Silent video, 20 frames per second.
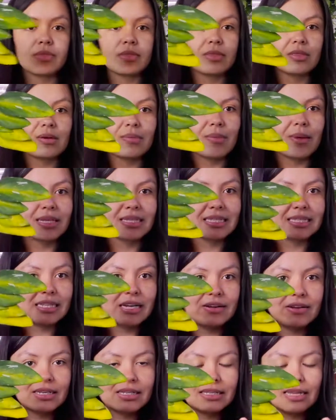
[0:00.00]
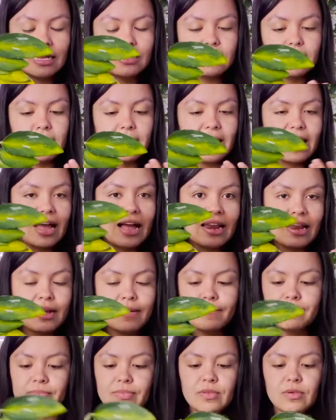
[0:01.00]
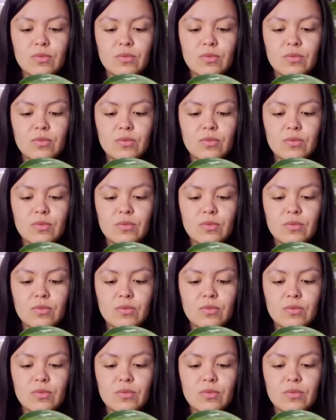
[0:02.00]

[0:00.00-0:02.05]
The Monstera Standalone.